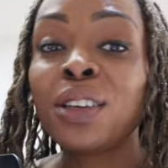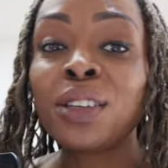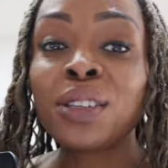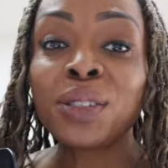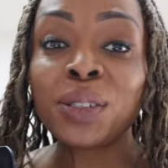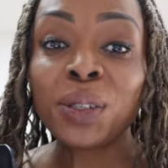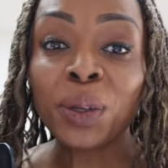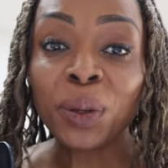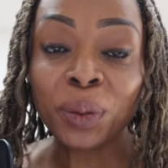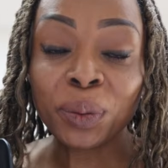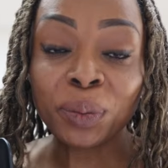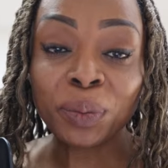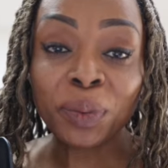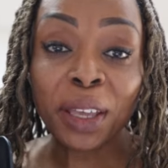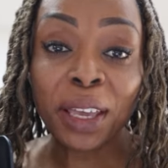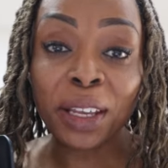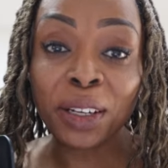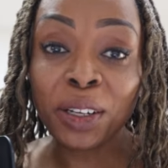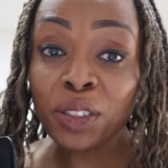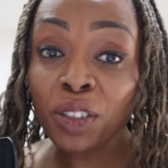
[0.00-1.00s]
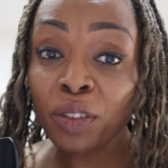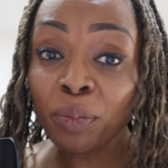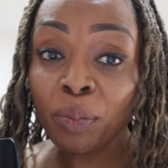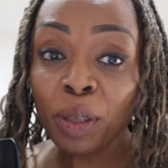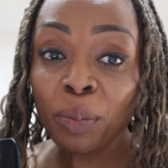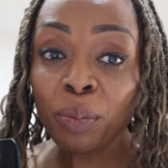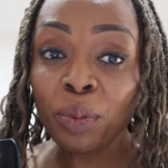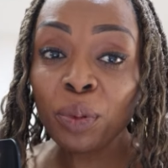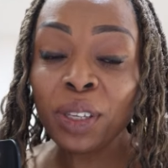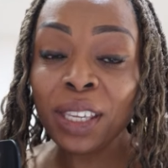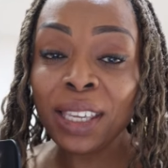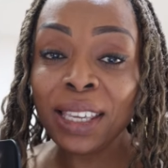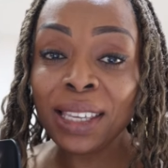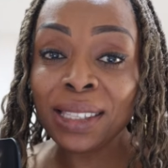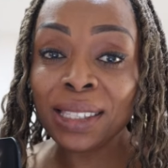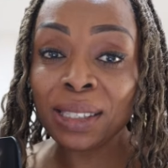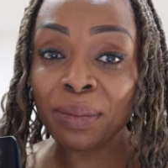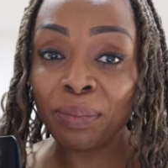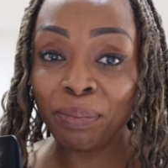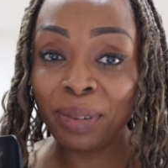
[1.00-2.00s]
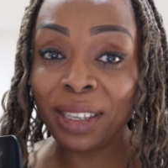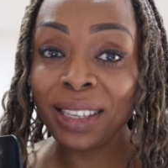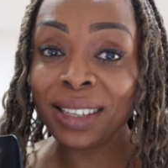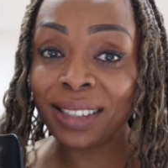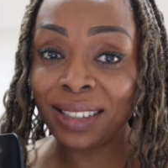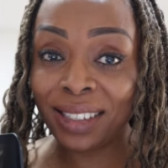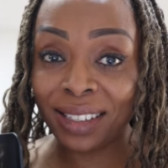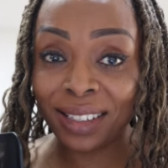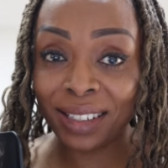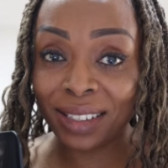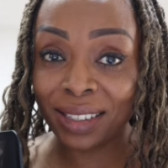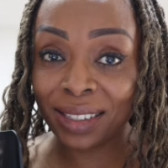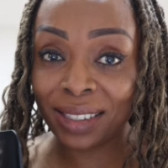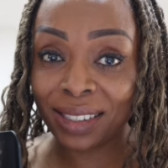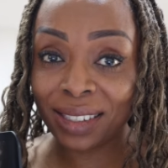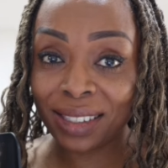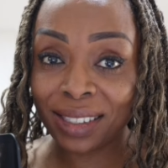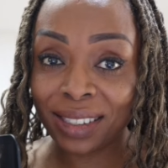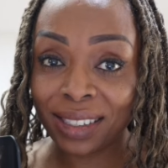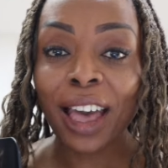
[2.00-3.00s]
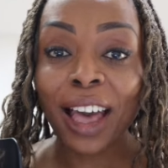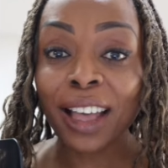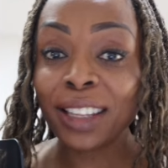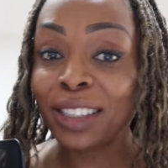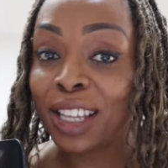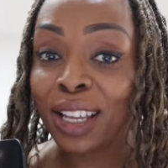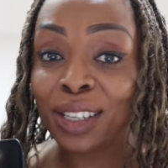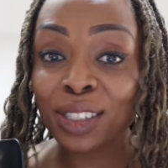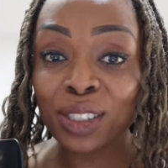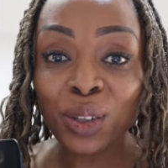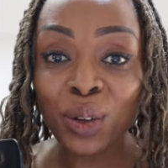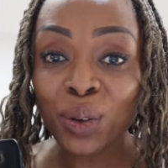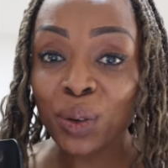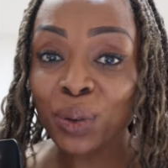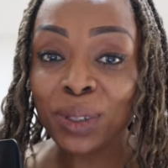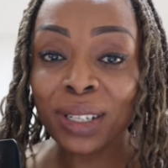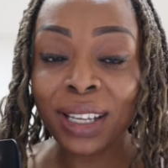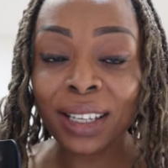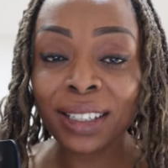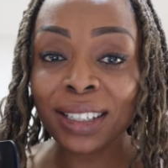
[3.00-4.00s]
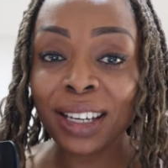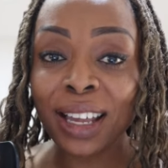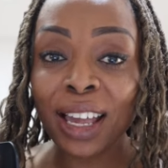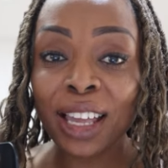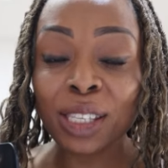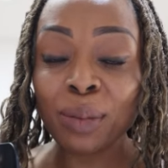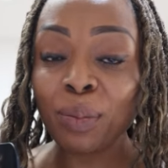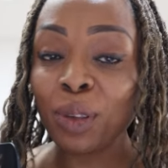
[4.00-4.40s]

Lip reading: So a lot of people eat big dinners, and that's not good at night